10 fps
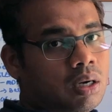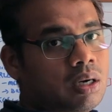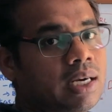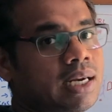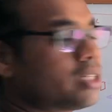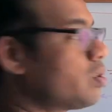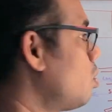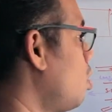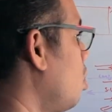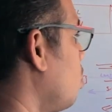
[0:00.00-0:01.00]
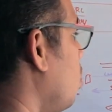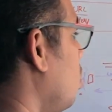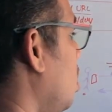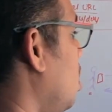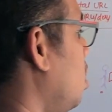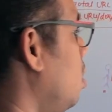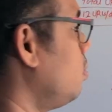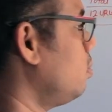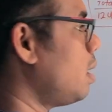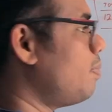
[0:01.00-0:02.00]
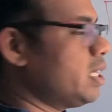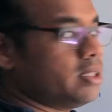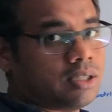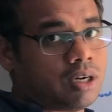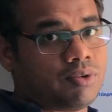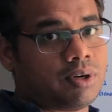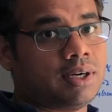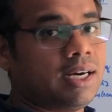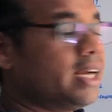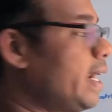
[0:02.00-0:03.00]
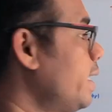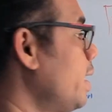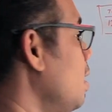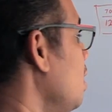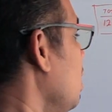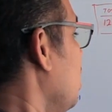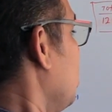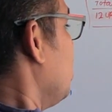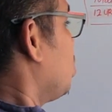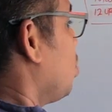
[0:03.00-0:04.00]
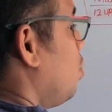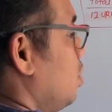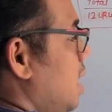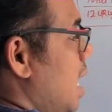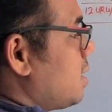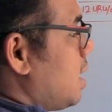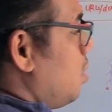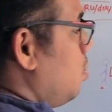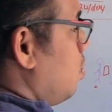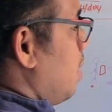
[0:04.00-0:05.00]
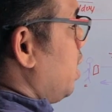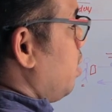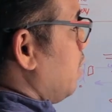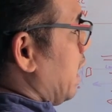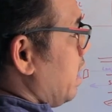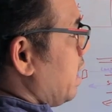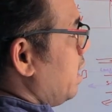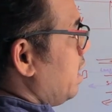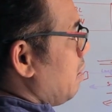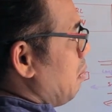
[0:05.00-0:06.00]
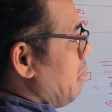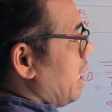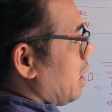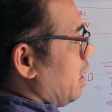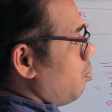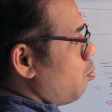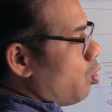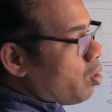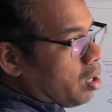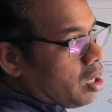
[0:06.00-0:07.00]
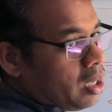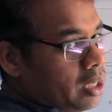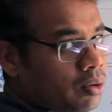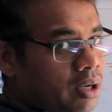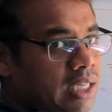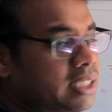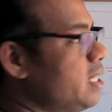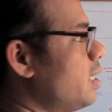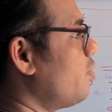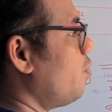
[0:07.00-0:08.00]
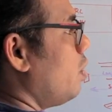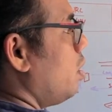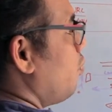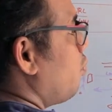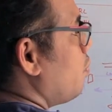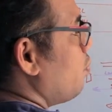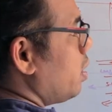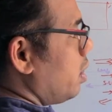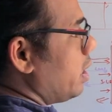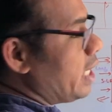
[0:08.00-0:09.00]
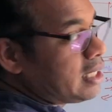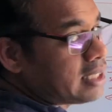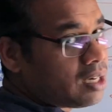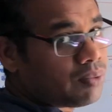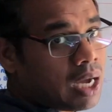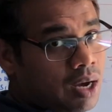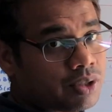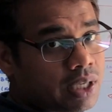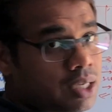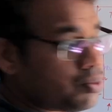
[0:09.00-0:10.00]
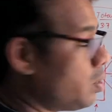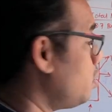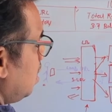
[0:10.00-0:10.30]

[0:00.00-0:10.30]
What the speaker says: data store or whole application server, right? So that's how we can really make more resilient from the reading side of the house as well.